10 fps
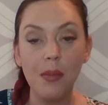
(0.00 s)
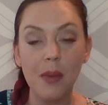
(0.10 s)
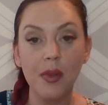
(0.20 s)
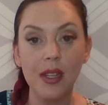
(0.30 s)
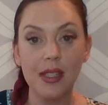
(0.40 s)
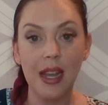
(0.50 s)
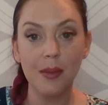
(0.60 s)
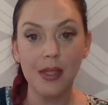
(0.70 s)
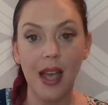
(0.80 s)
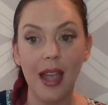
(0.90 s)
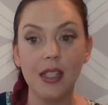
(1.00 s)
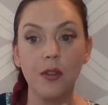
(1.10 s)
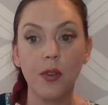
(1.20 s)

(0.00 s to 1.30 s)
people to set up sites,